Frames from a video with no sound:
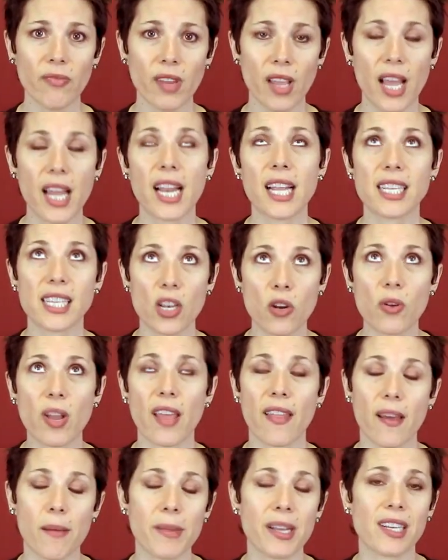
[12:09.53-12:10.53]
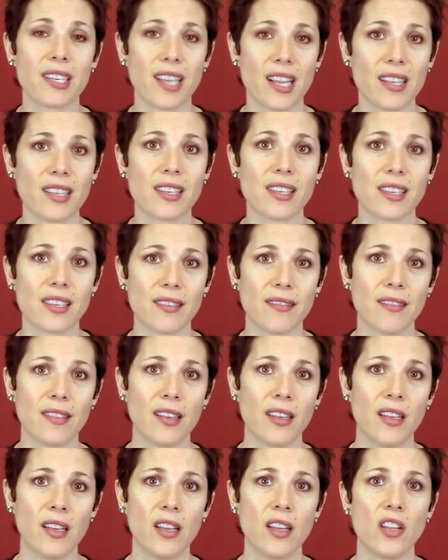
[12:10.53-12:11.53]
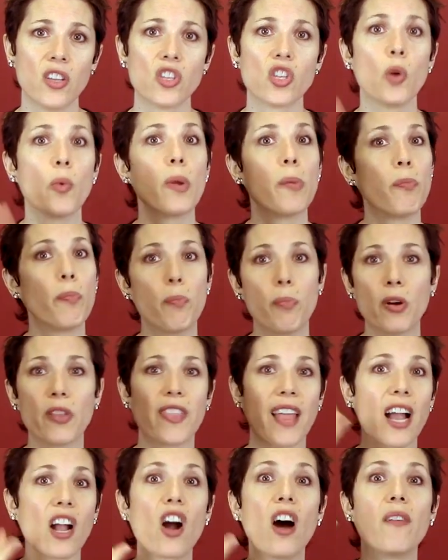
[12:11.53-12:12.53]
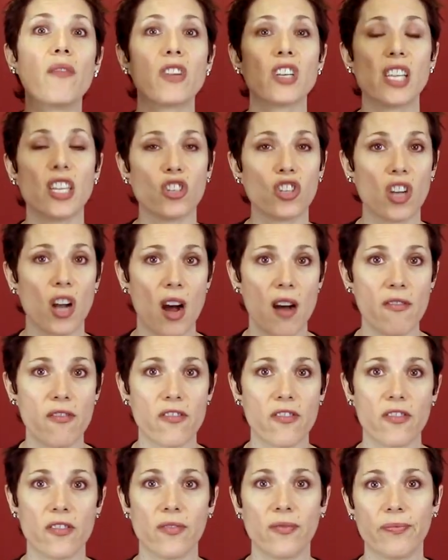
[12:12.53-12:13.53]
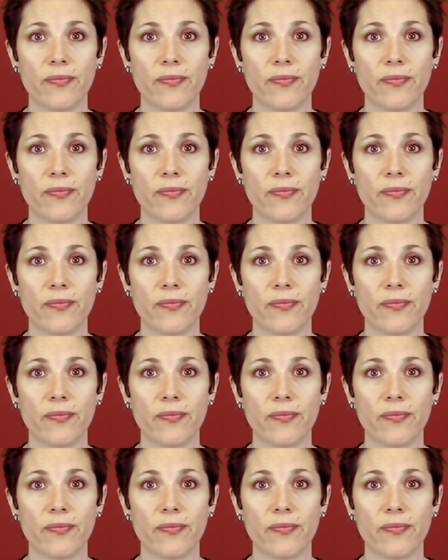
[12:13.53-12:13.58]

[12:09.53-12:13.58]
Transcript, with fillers: And I said, okay, that makes sense. So we put that conversation off.